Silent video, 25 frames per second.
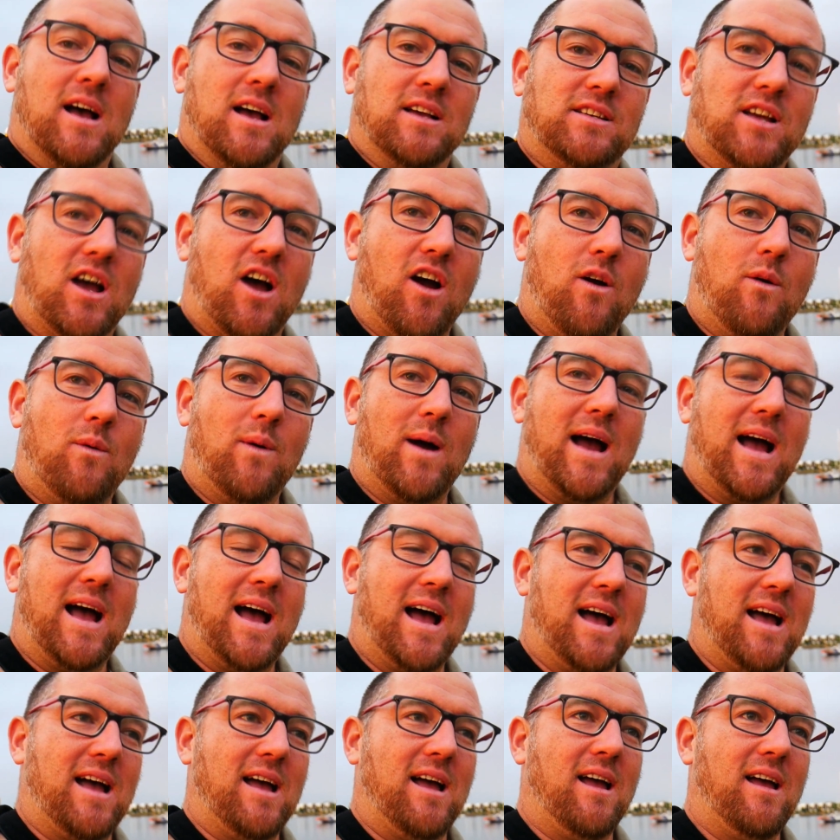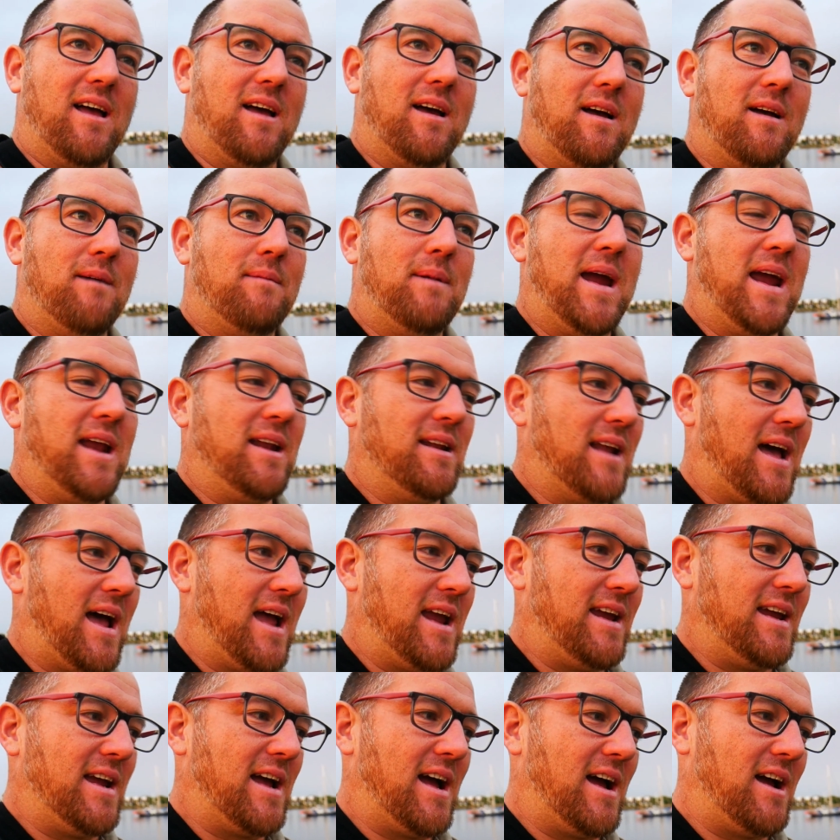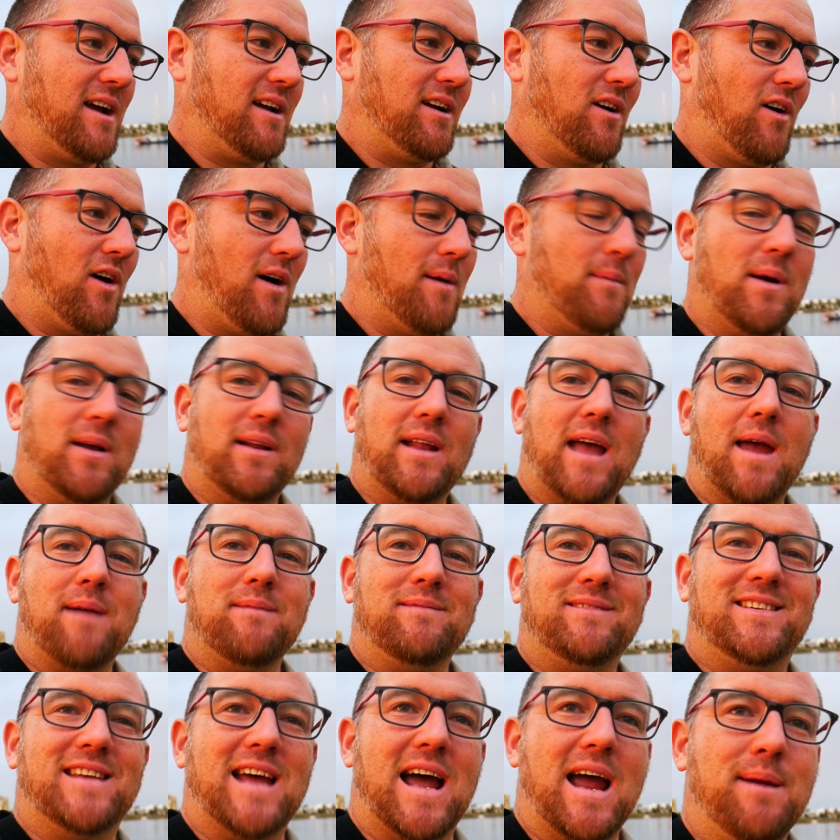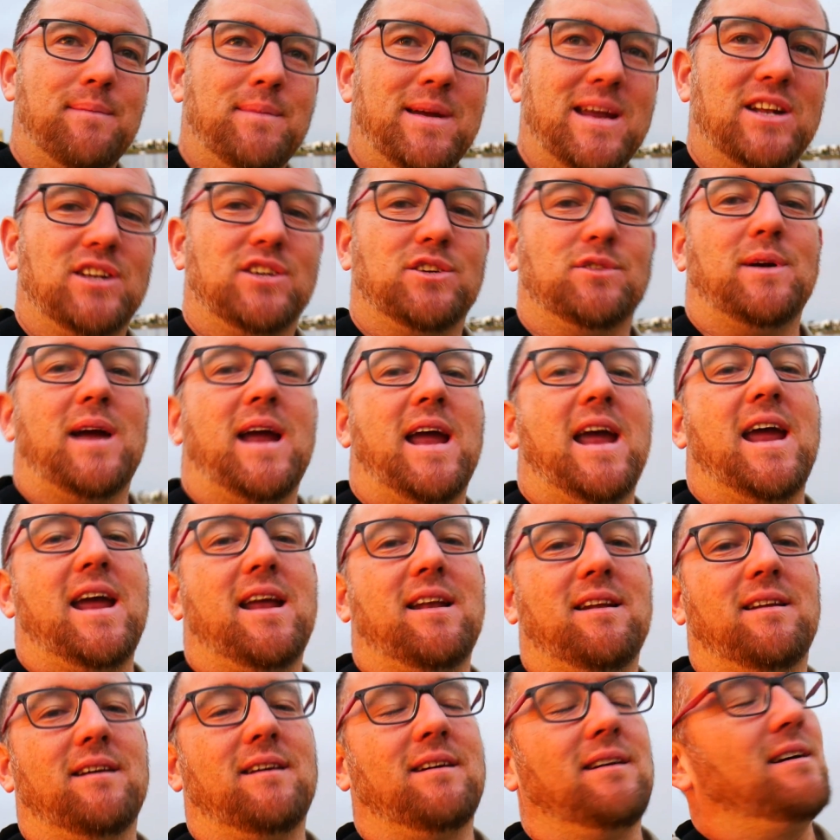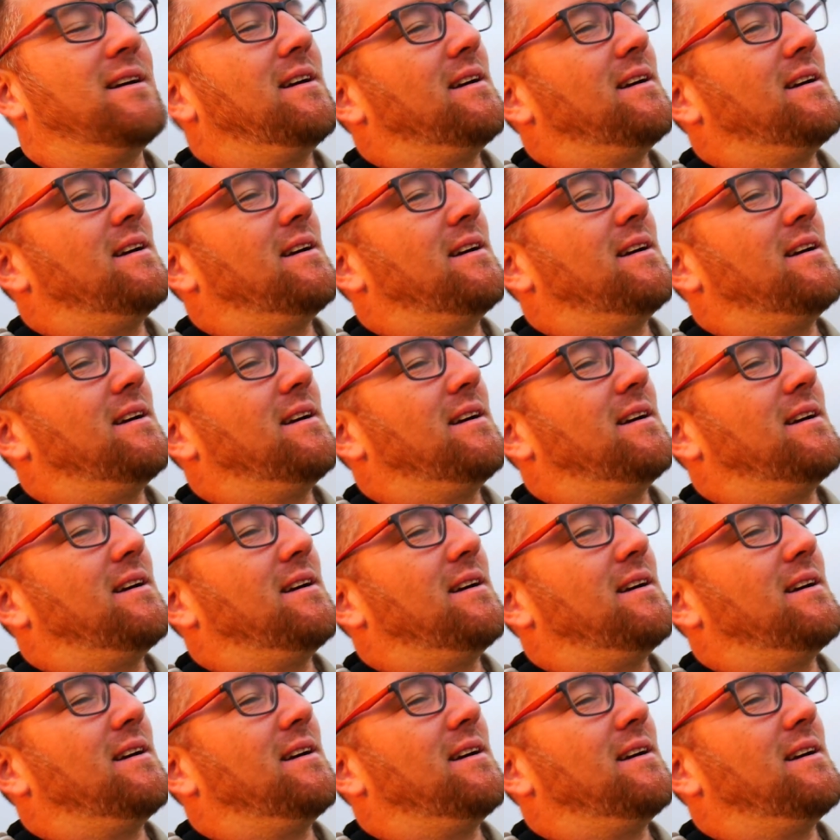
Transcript: So I'm eating a guy by name Damien Tran.